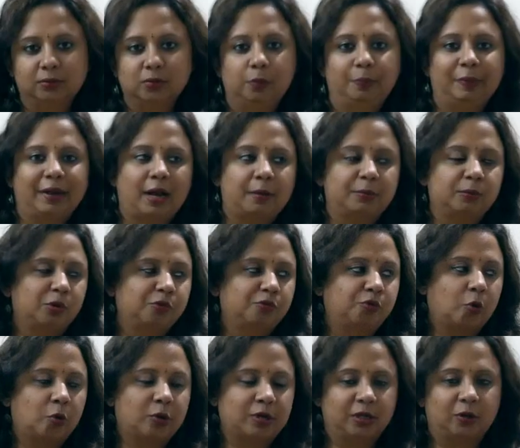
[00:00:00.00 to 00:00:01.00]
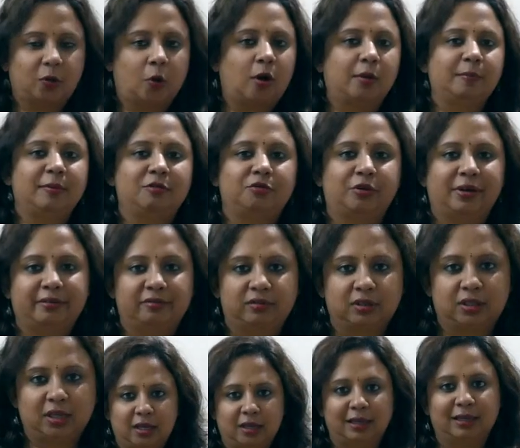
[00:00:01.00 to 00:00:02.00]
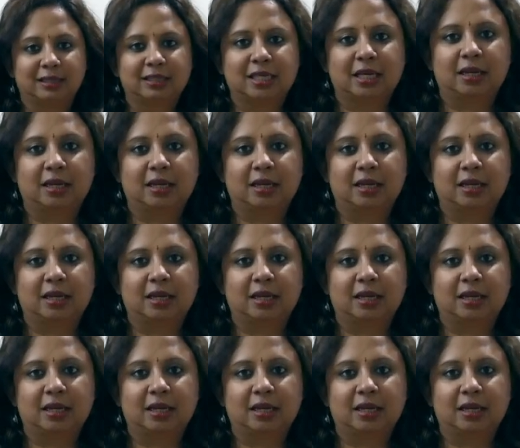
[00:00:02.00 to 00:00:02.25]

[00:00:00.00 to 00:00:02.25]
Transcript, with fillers: you'll pick up your phone and call me for everything and